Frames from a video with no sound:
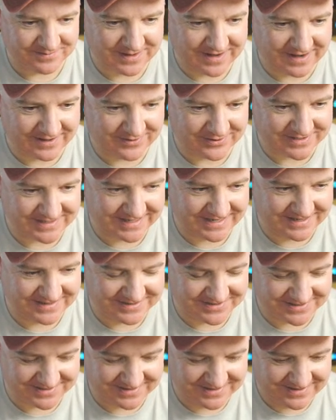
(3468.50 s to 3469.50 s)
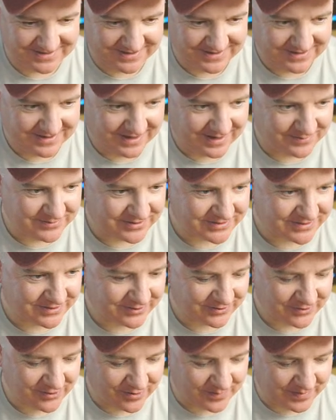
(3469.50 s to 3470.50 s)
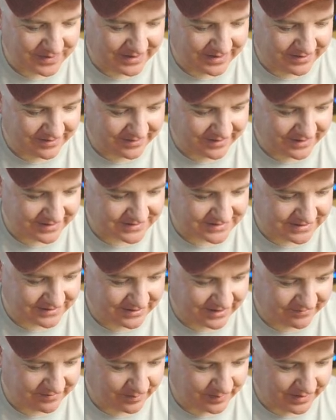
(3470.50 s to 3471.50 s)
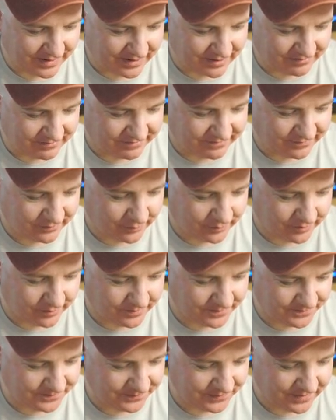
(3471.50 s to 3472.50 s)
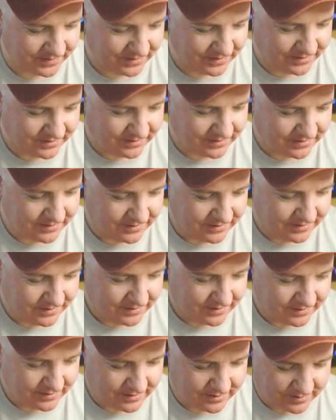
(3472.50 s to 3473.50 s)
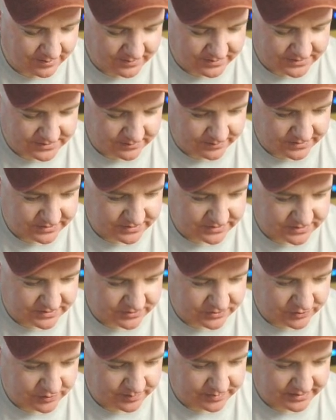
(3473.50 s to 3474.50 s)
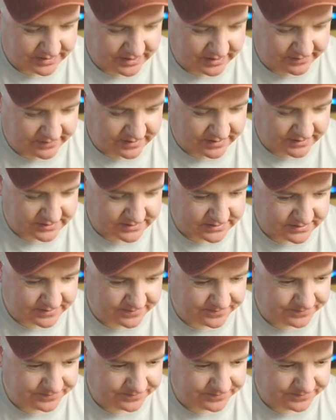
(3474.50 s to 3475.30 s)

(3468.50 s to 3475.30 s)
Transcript: behind the scenes. I'm just going to copy that and have a part four. Um, so let me just duplicate that.